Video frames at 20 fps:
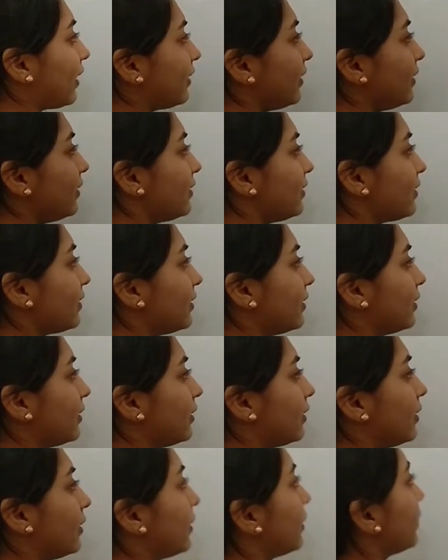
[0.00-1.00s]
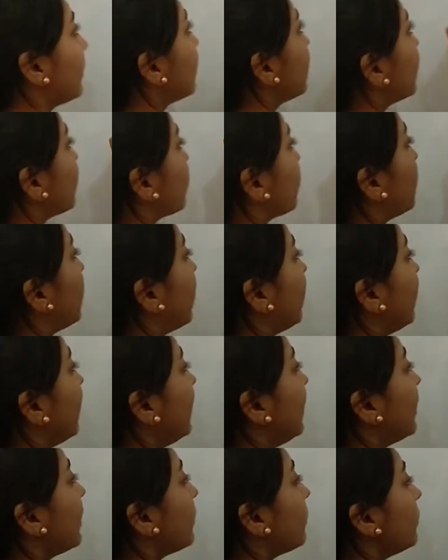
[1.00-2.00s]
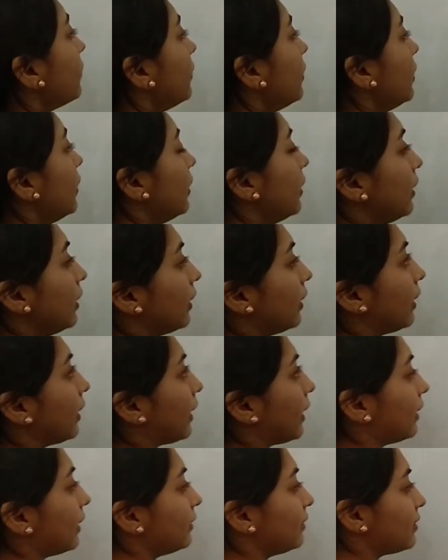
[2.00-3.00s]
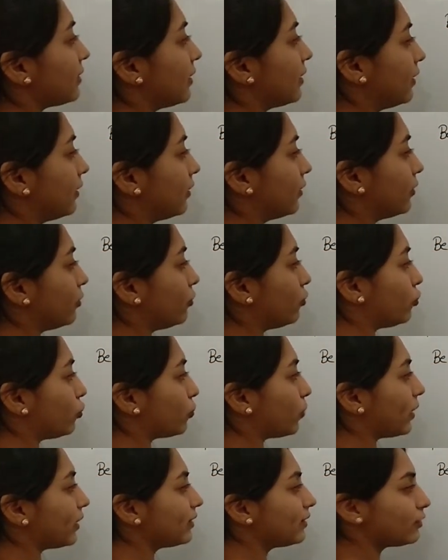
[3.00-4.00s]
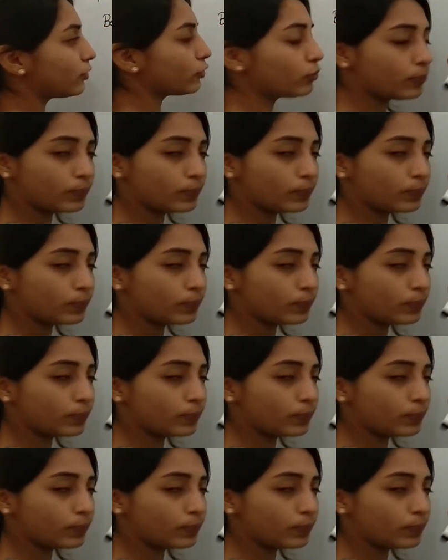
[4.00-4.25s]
this. So beryllium is 2s2.